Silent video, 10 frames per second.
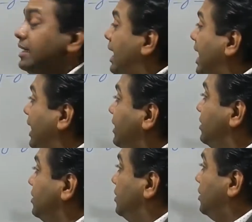And
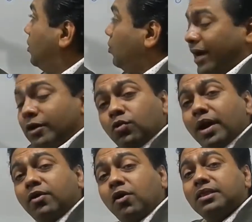why do
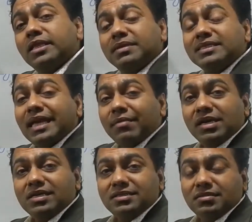I call them as
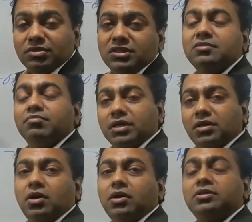chemical symbols?
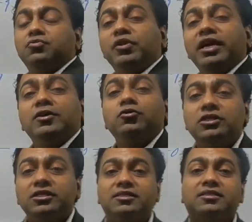Because we are
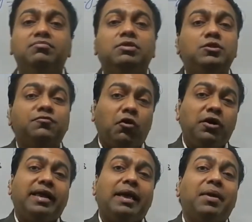using the symbols
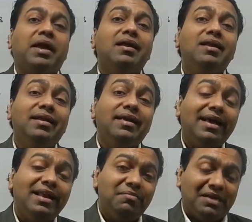for chemical
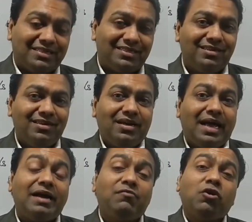elements.
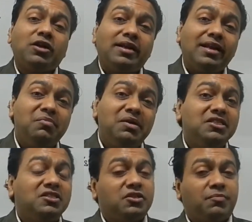And what are
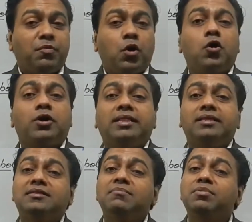elements? The pure and the
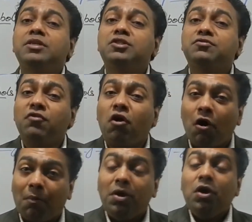simplest
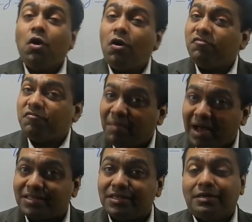form of
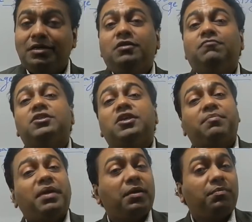matter, which are
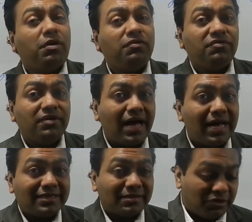made up of
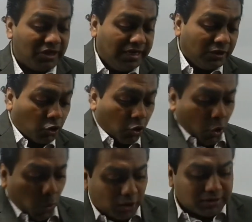atoms. So,
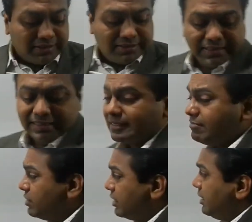what is a
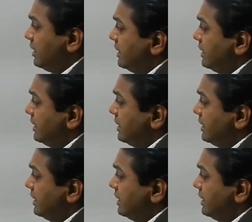symbol?